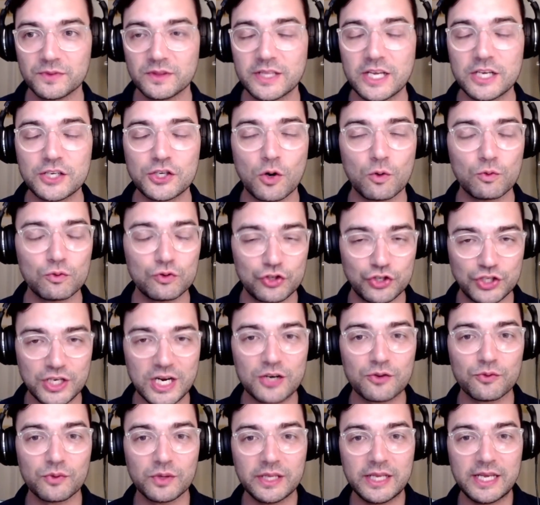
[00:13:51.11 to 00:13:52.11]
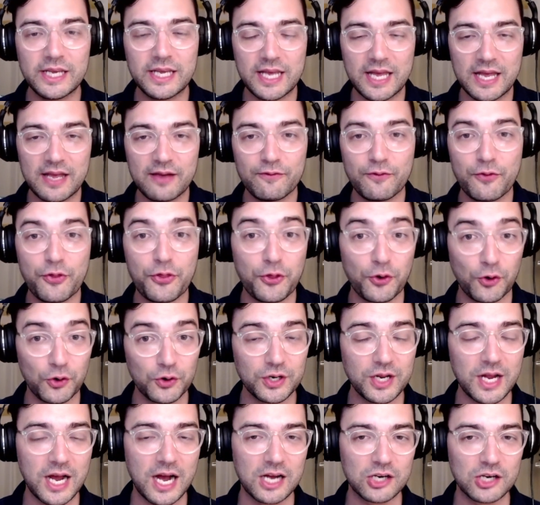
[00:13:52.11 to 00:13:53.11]
They don't generally give
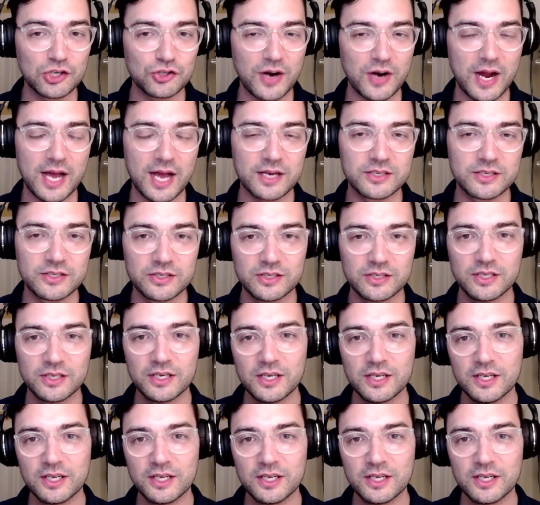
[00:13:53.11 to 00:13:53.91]
third contracts